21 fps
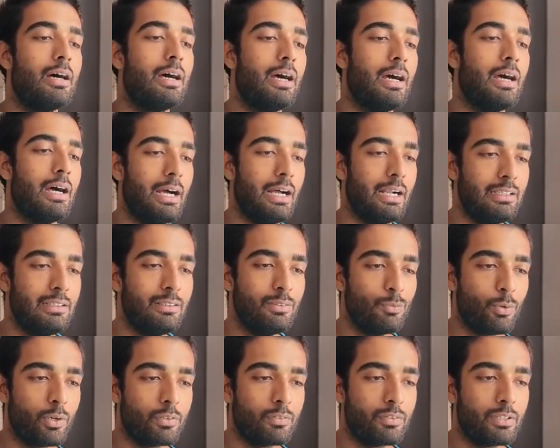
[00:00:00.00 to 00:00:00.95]
And
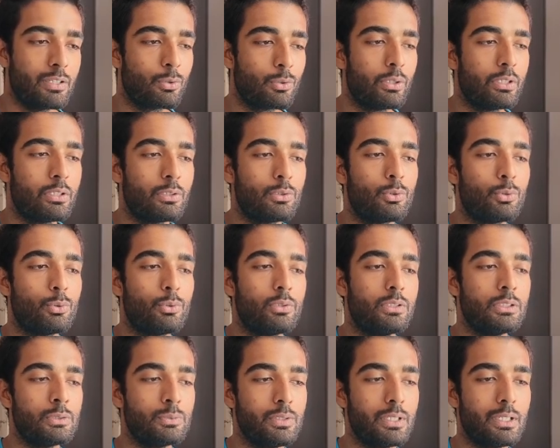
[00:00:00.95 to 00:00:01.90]
what we are going to do
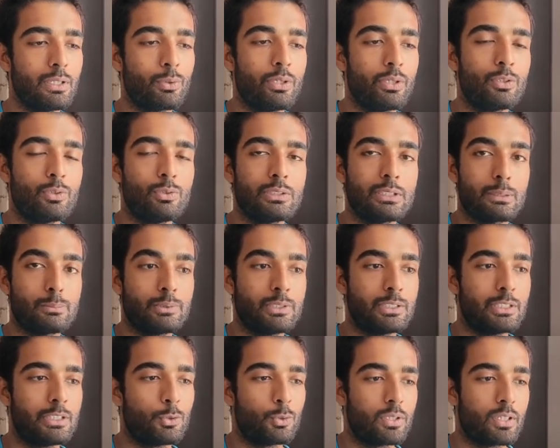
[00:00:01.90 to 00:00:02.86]
is we are going to
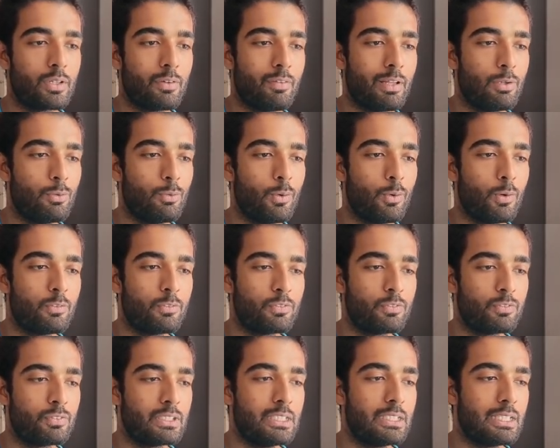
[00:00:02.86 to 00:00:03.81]
substitute the value of
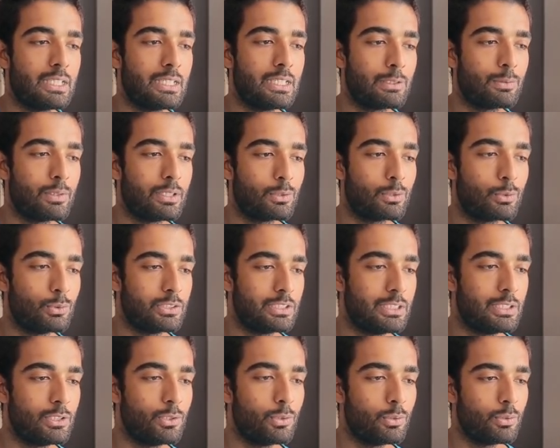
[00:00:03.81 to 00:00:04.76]
theta equal to
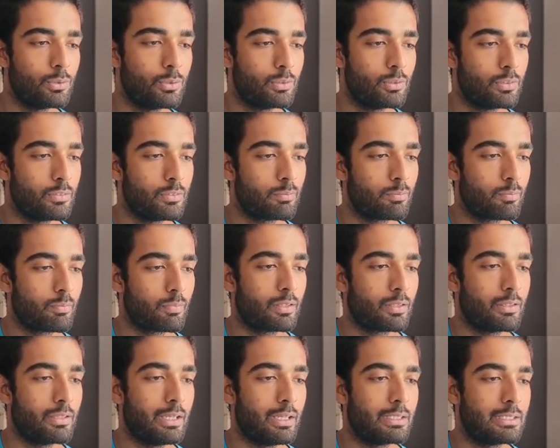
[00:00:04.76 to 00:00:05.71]
0.
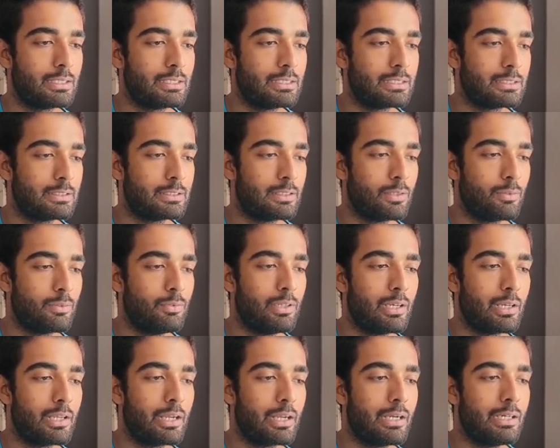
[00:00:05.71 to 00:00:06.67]
That is,
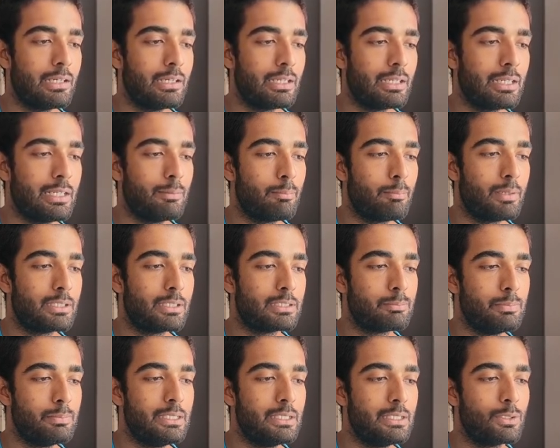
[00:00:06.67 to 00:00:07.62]
we'll get a plus
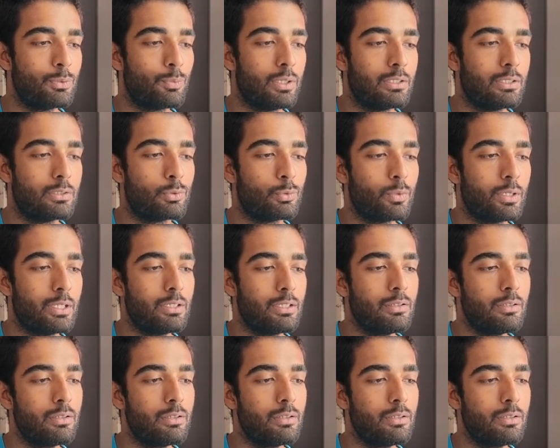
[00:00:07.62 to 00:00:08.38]
b equal to 1.